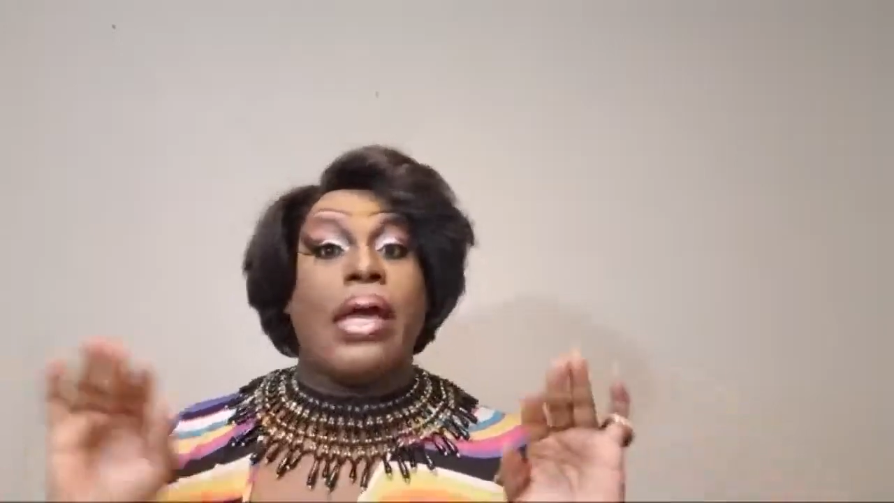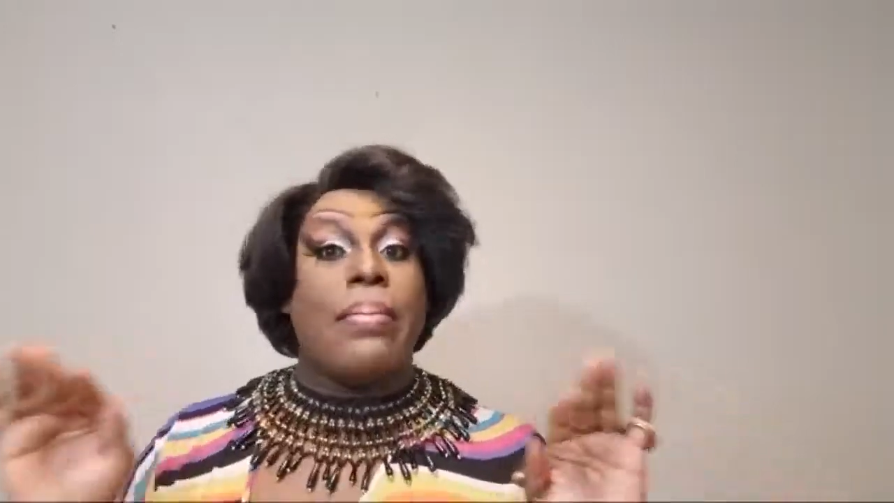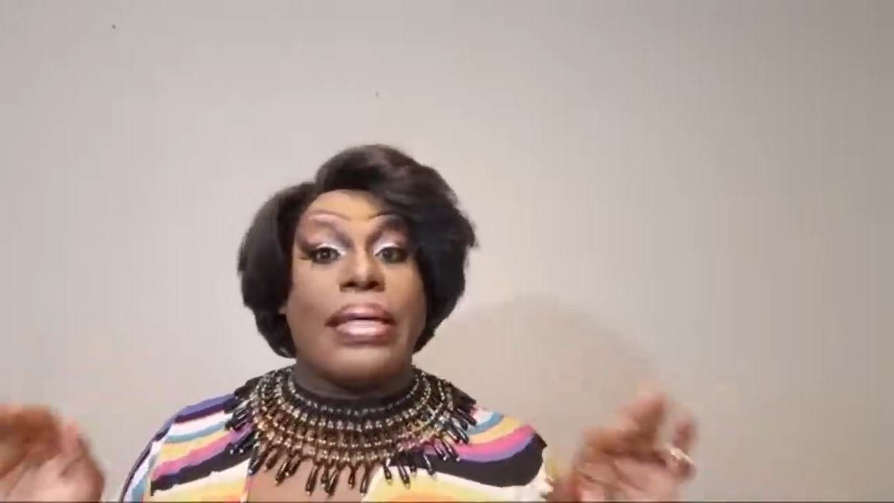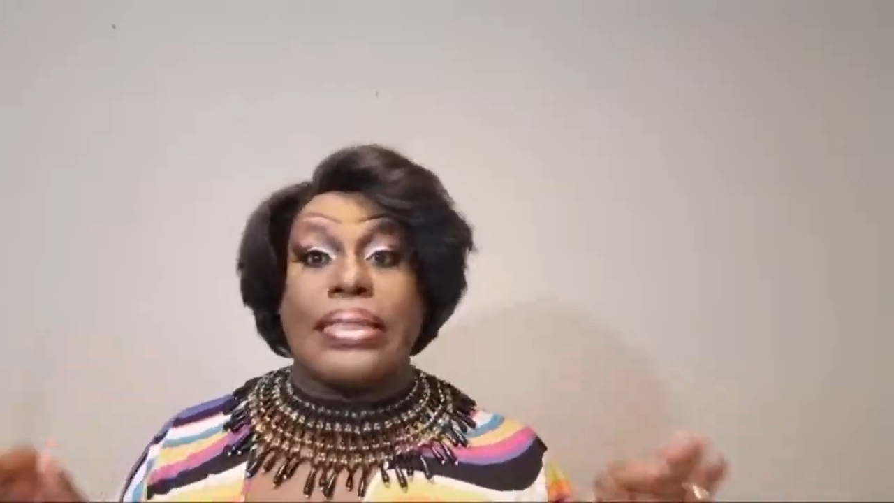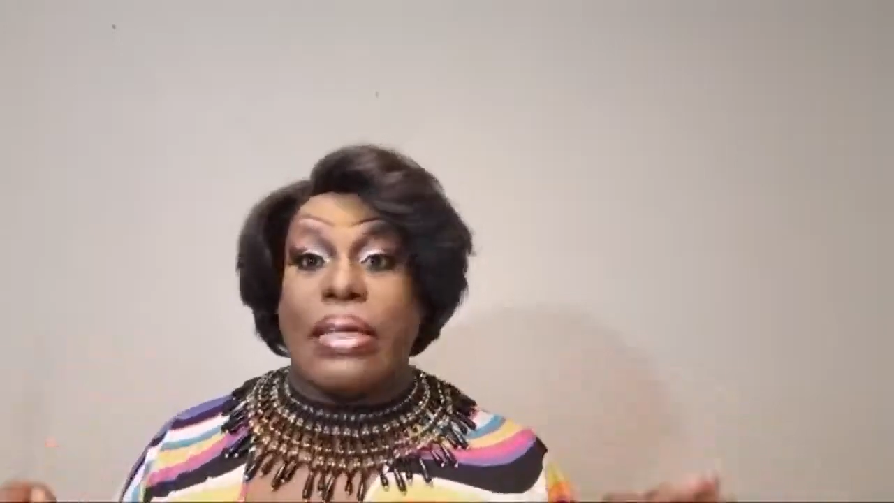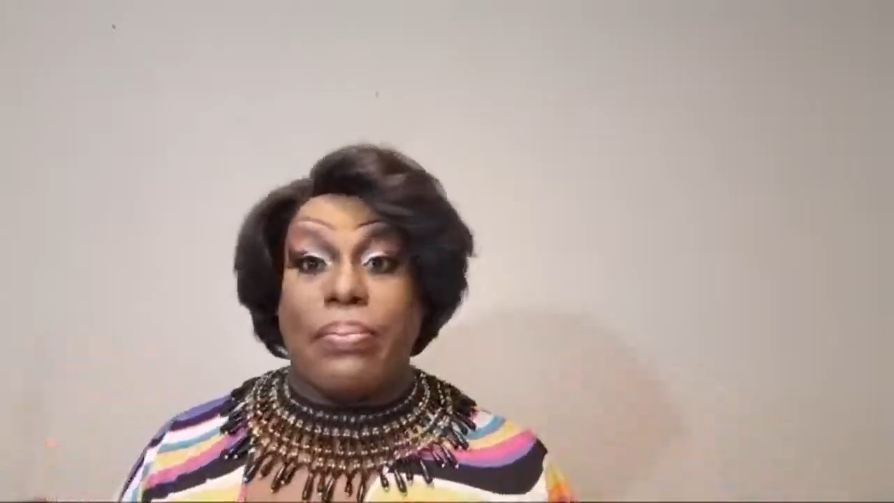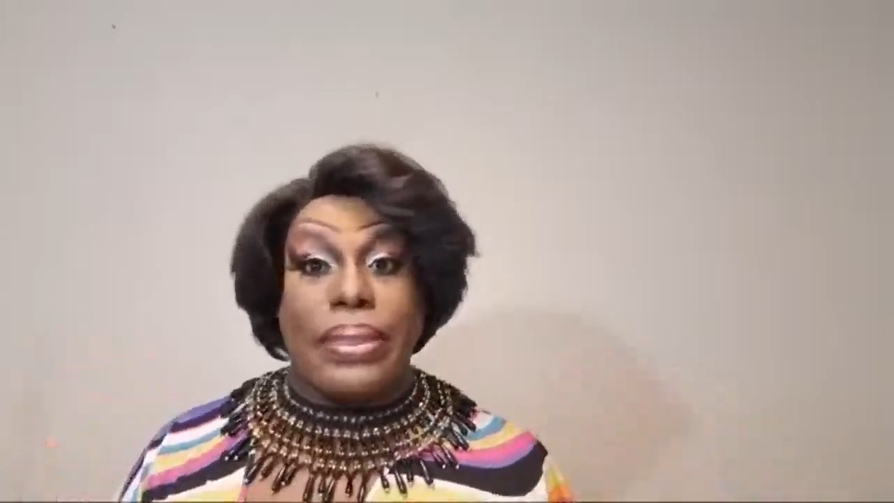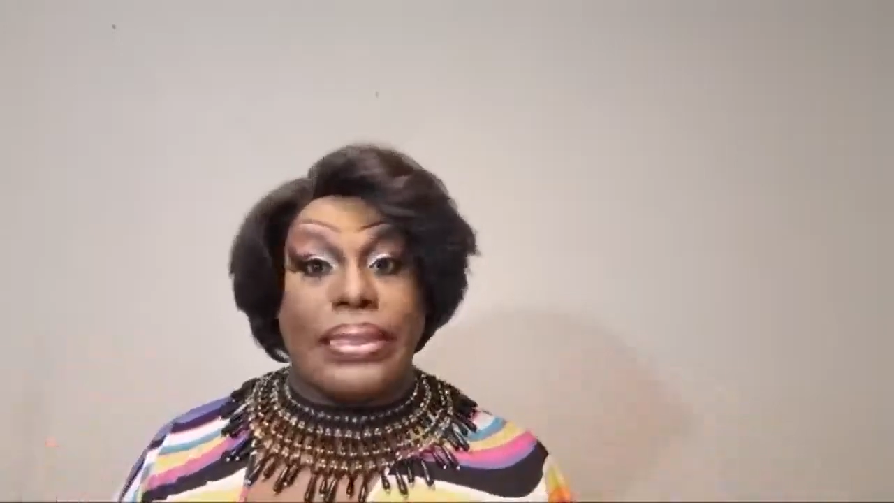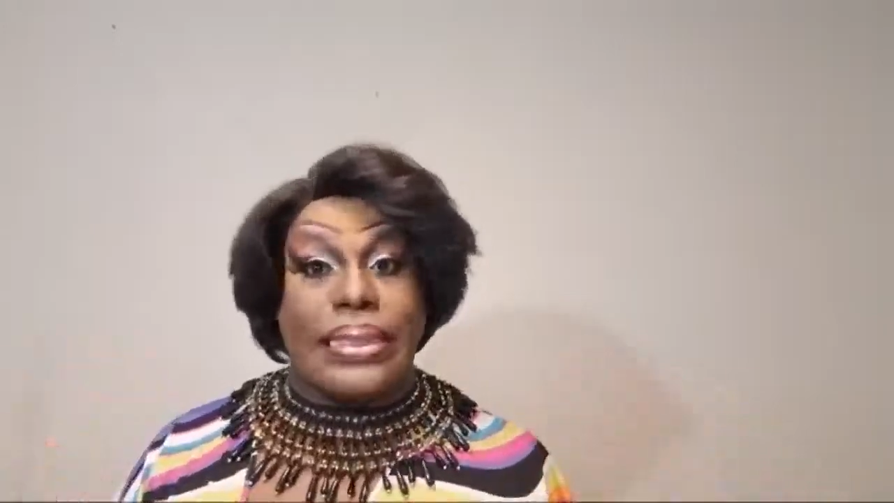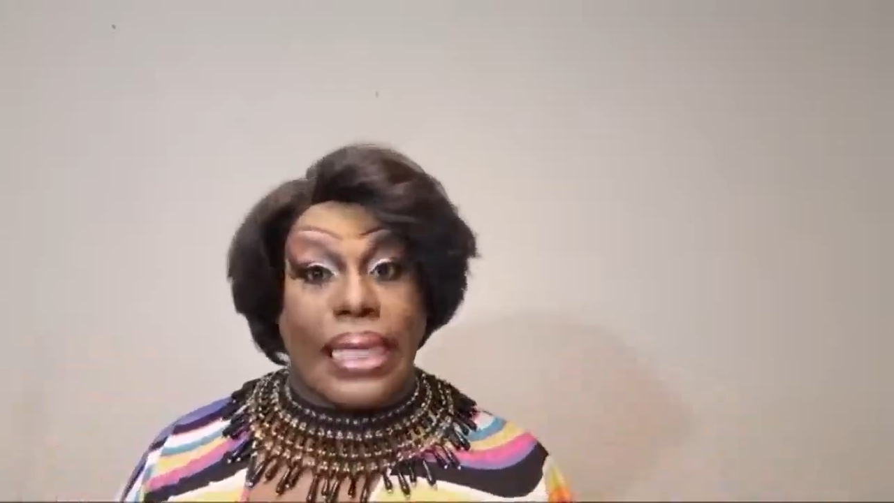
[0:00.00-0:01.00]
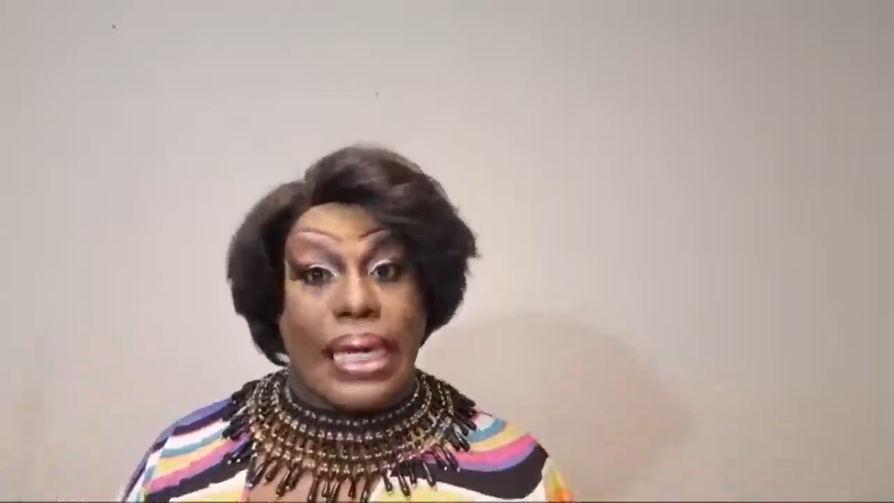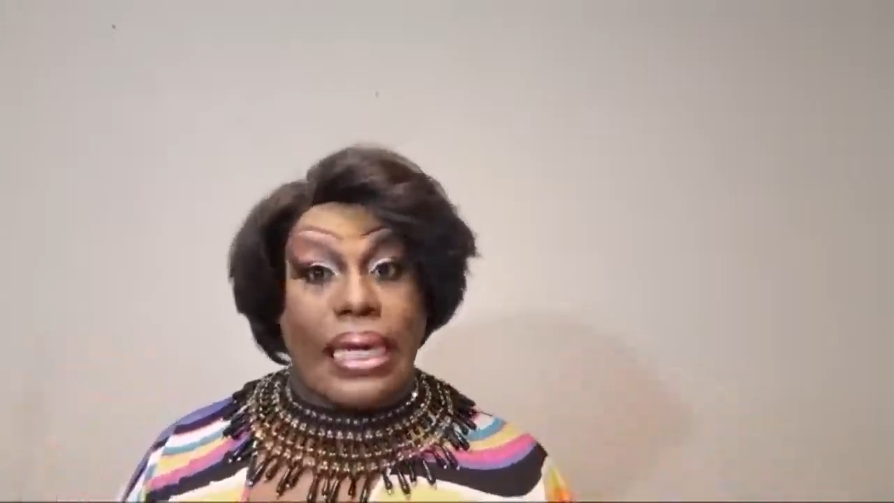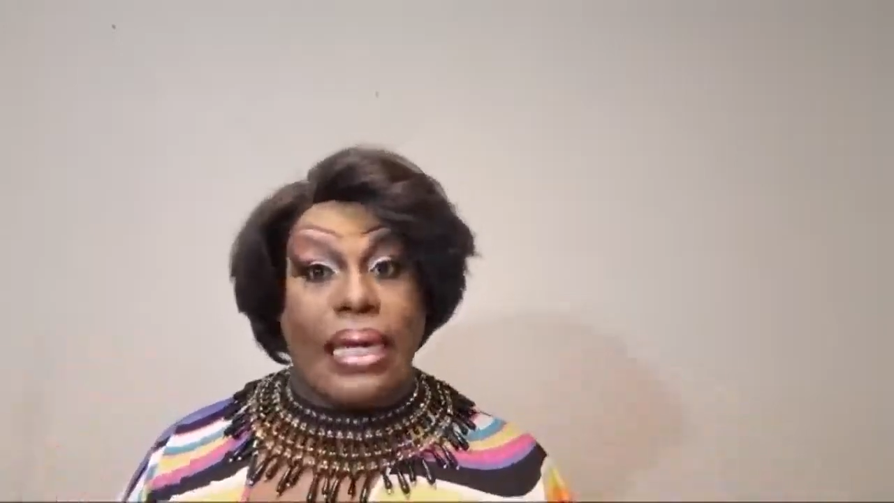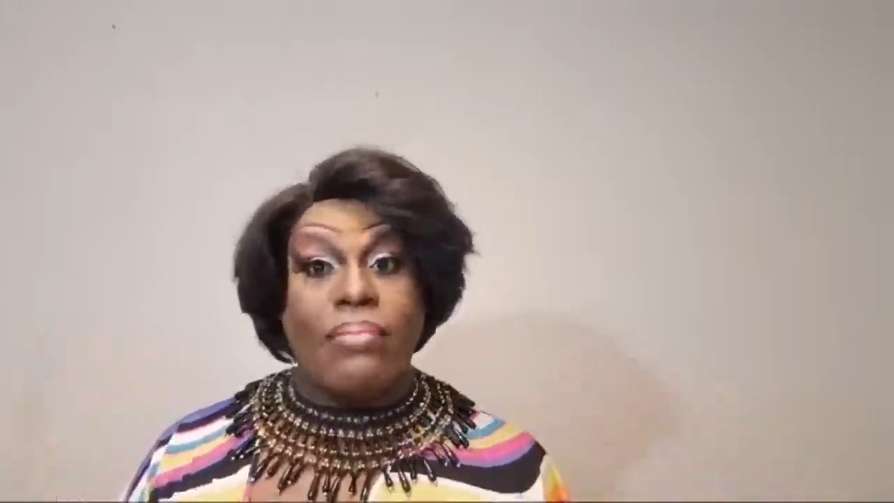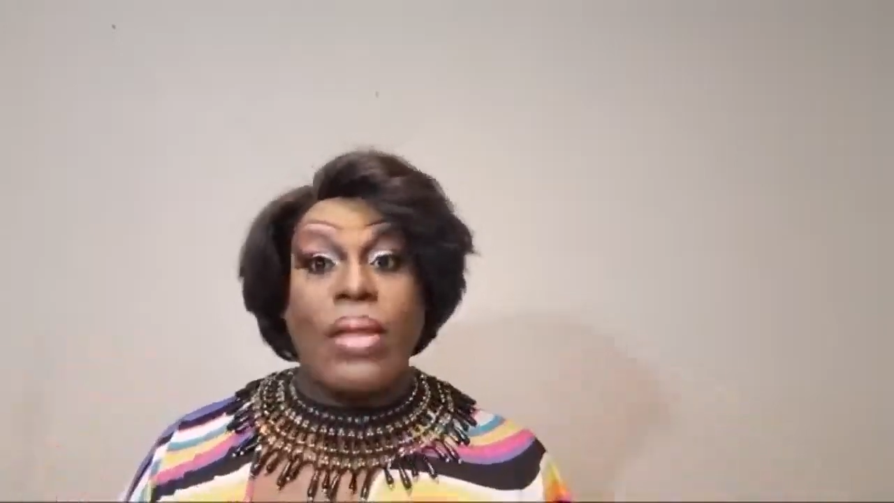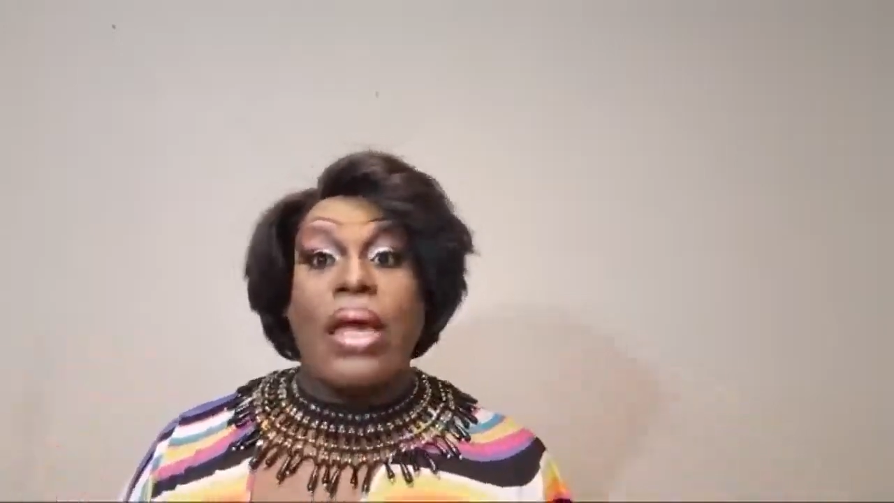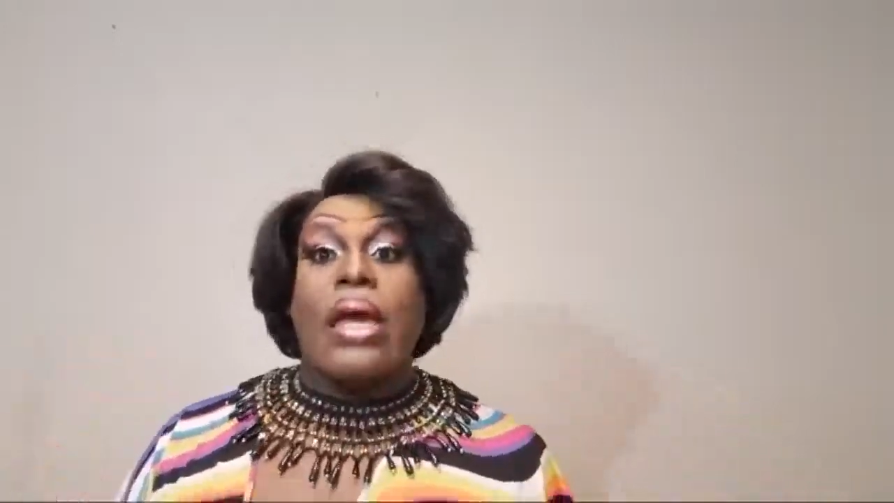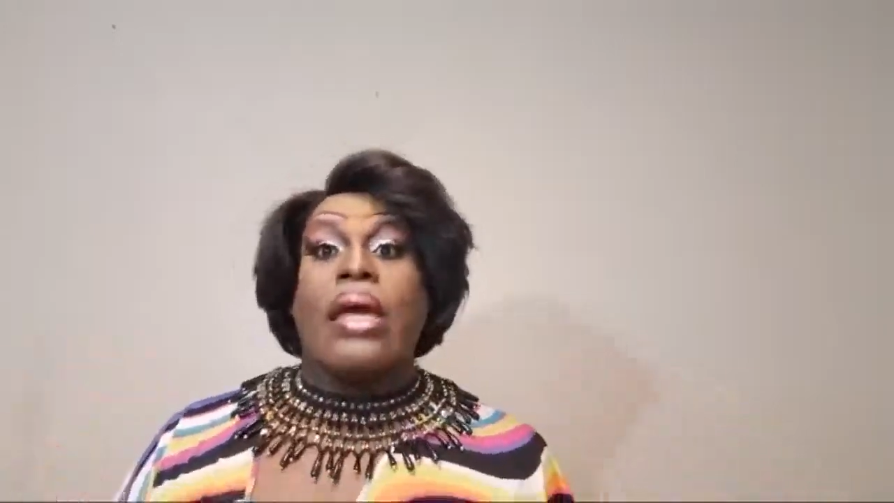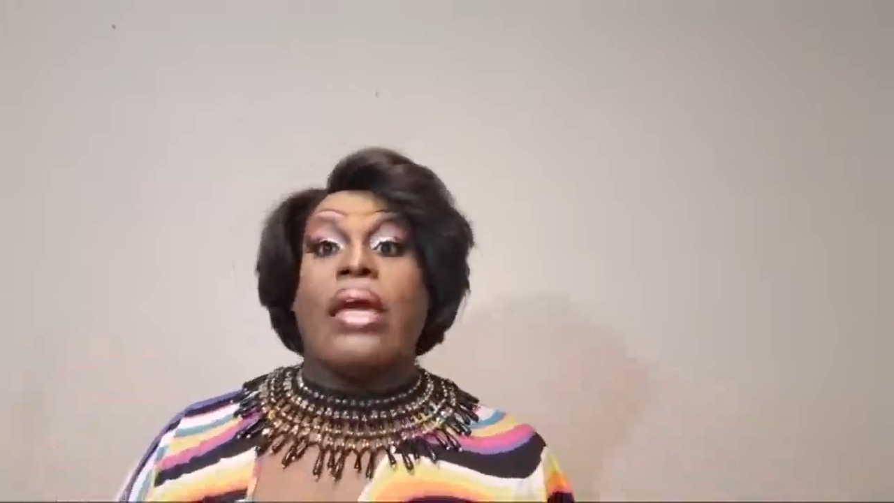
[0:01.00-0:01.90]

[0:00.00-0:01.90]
MSNBC.